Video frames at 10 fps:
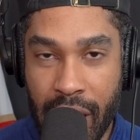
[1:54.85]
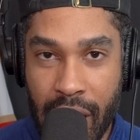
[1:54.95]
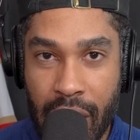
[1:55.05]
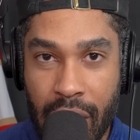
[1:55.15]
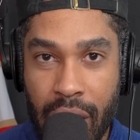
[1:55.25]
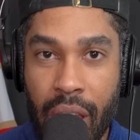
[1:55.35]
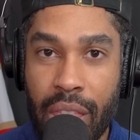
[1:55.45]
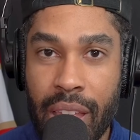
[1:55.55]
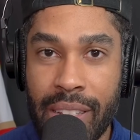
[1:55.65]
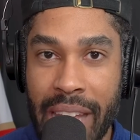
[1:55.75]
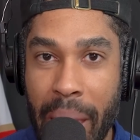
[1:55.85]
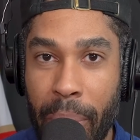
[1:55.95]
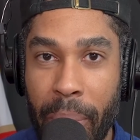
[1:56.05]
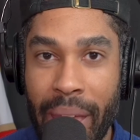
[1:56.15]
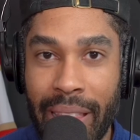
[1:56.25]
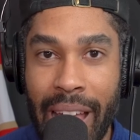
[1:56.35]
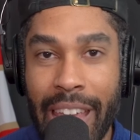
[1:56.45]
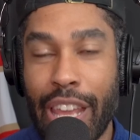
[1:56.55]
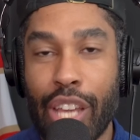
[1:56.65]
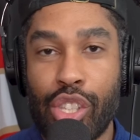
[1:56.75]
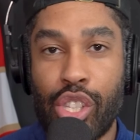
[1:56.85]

in the Tampa Bay Lightning.